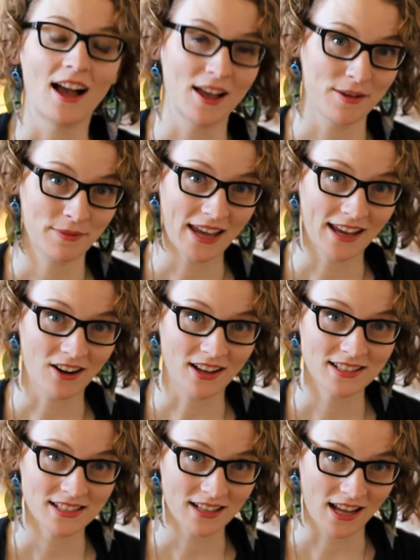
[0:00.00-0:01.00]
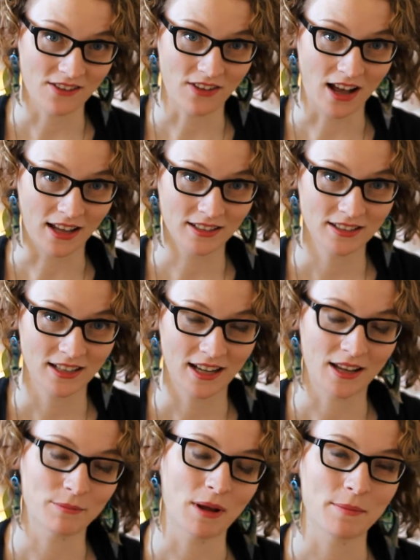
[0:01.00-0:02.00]
I'm Kate Austin Avon,
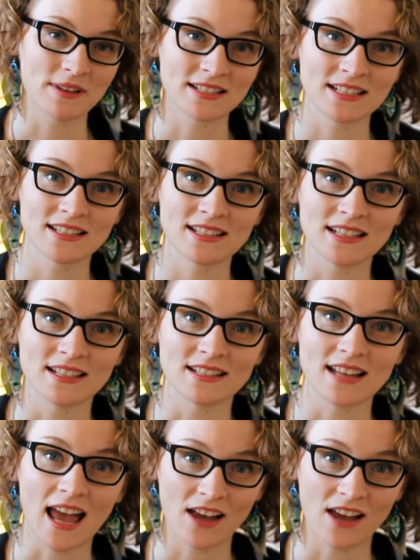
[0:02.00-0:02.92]
and my business is